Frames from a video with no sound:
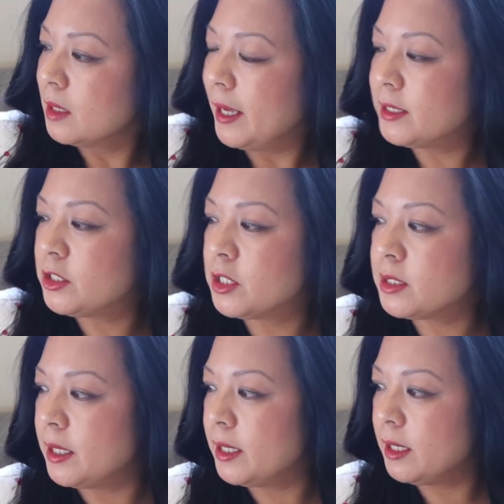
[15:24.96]
It's
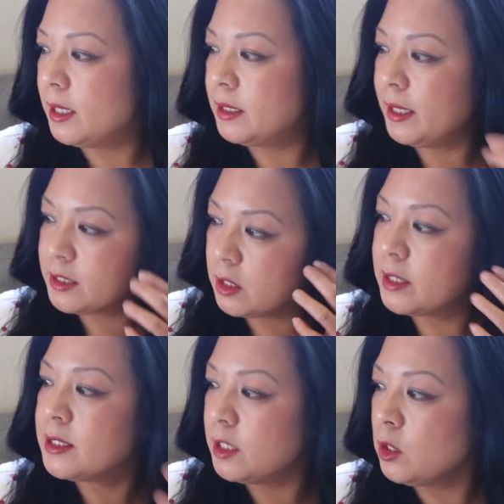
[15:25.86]
just,
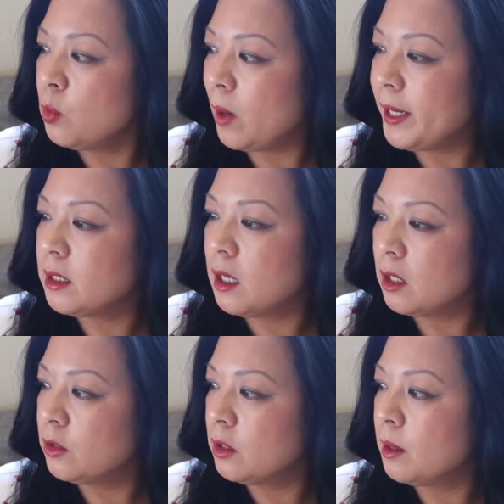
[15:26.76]
it's still a white
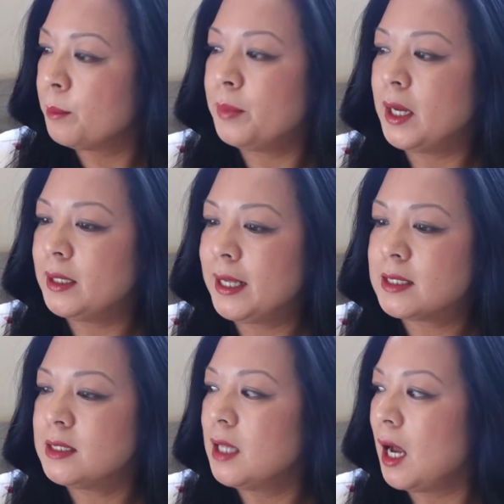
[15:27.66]
color, but
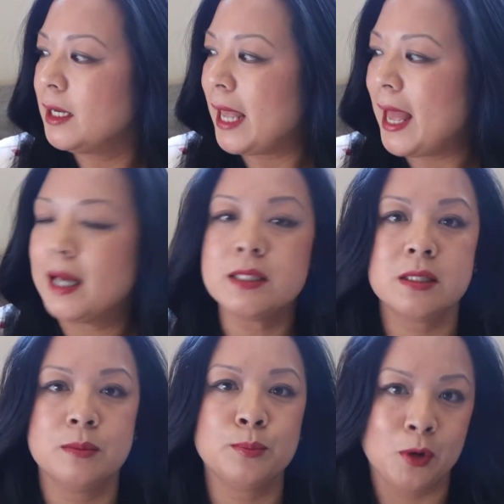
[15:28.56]
it's not
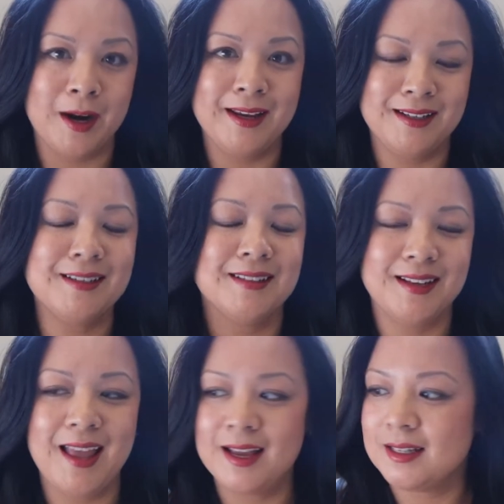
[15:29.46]
as bright
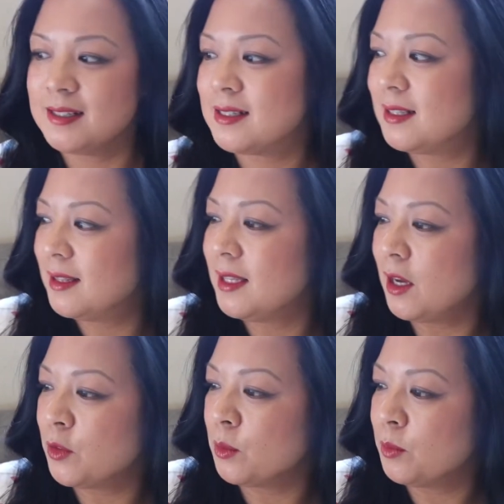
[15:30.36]
as the
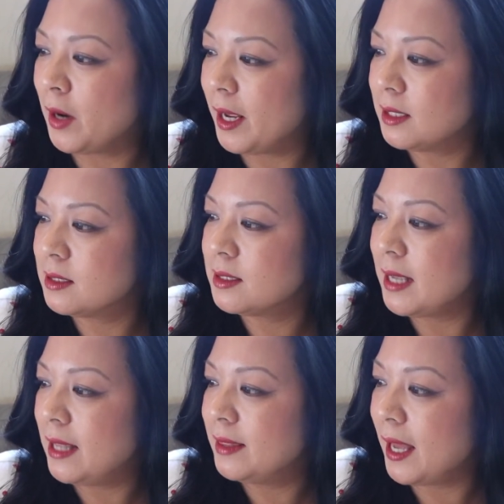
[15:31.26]
other brands.
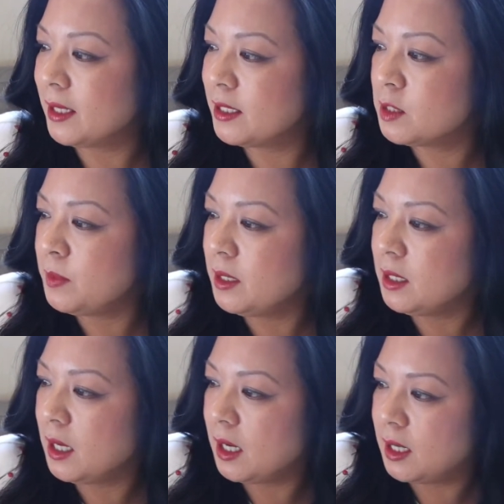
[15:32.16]
And that is
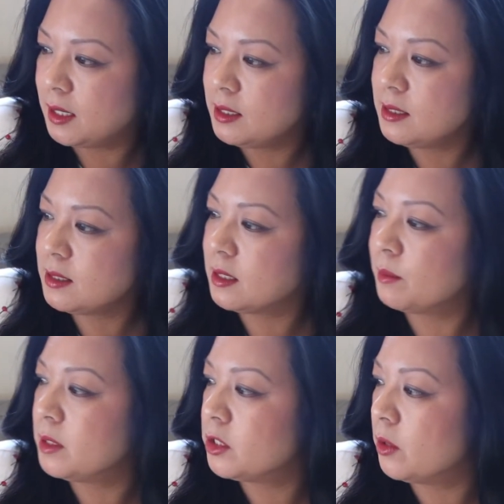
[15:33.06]
because,
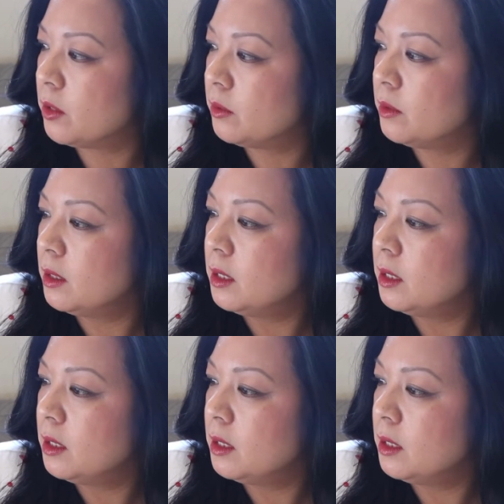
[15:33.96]
let me show you.